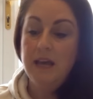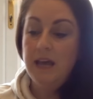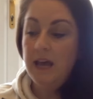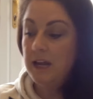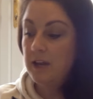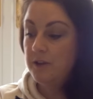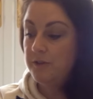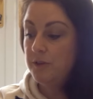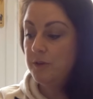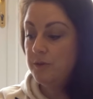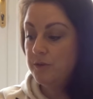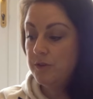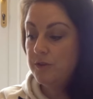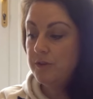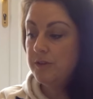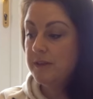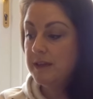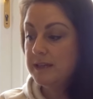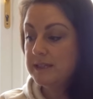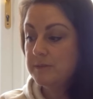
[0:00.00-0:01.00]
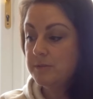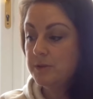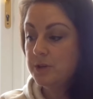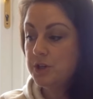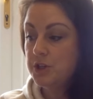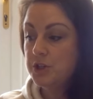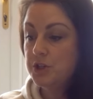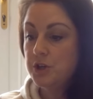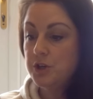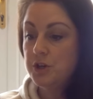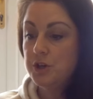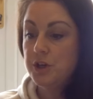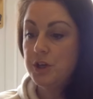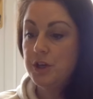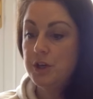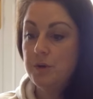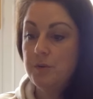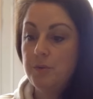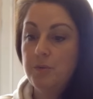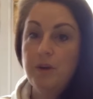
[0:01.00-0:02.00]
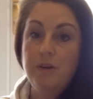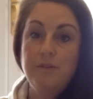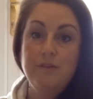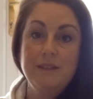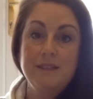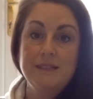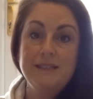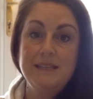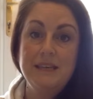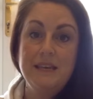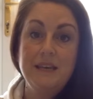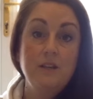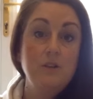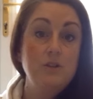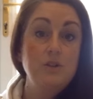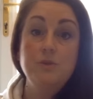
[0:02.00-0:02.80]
and a few of the other things I'm going to show you were in the sale.